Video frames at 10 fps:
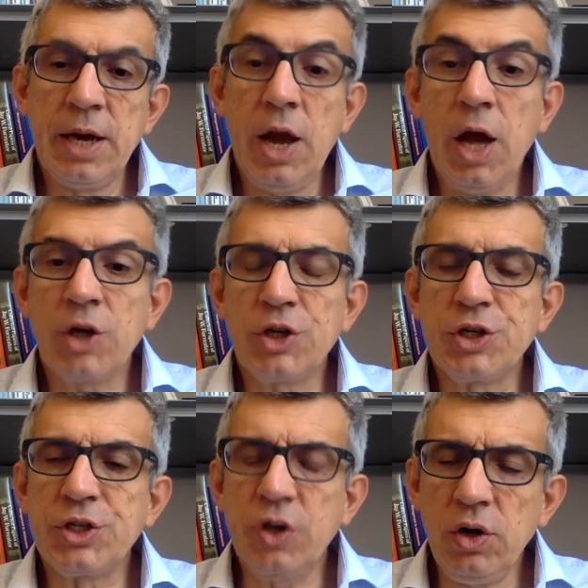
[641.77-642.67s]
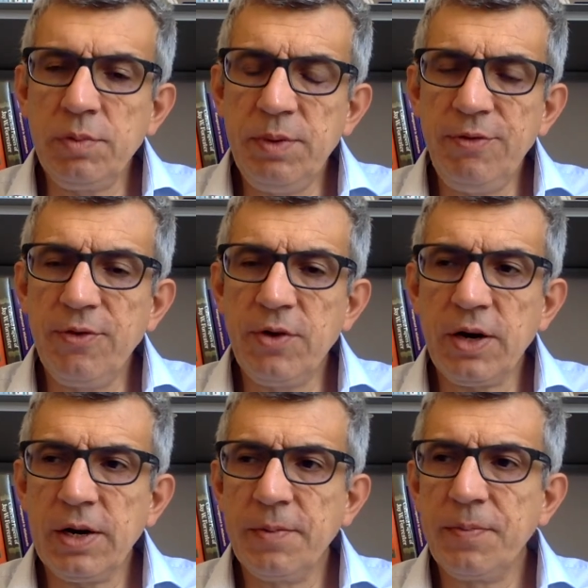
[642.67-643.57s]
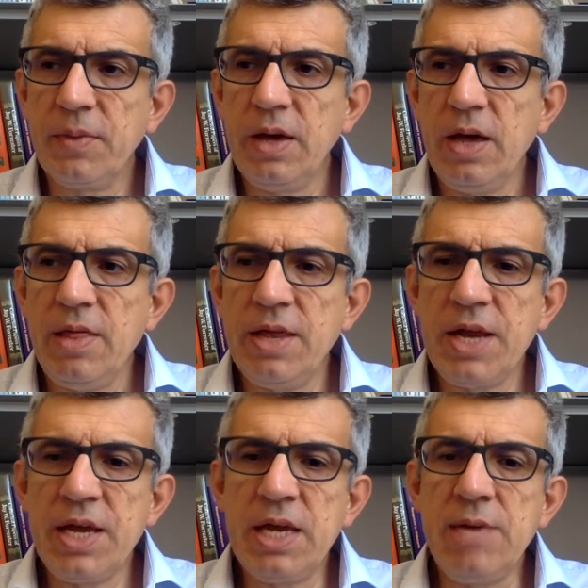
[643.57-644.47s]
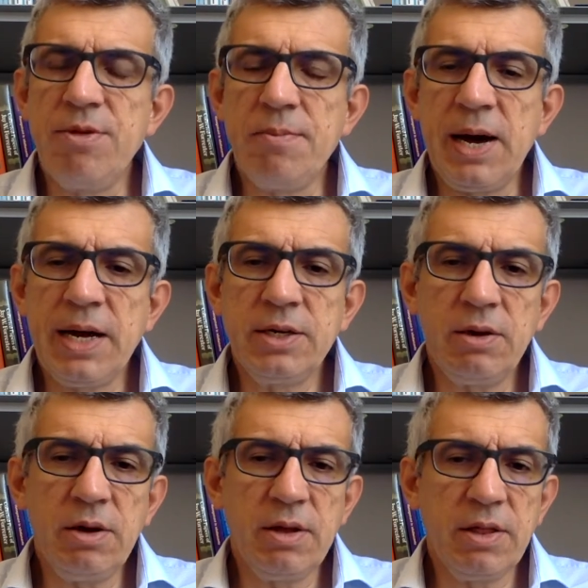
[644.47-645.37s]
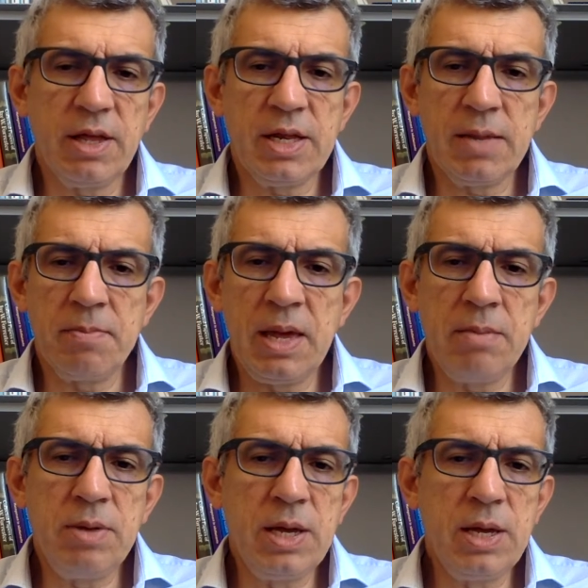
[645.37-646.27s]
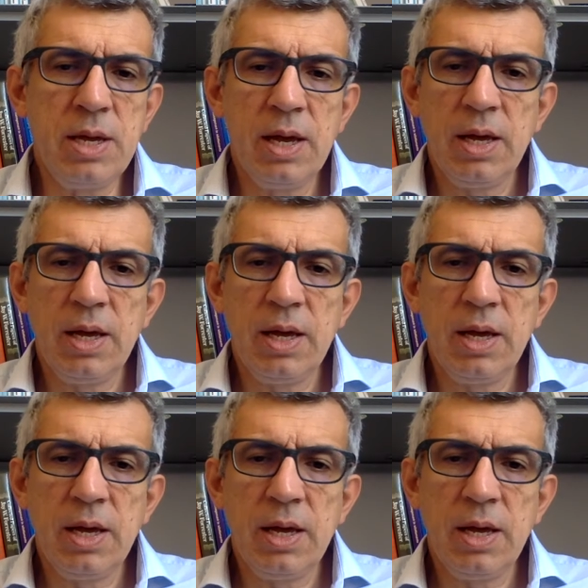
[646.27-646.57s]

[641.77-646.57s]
large stock before, that I keep them idle, that they may be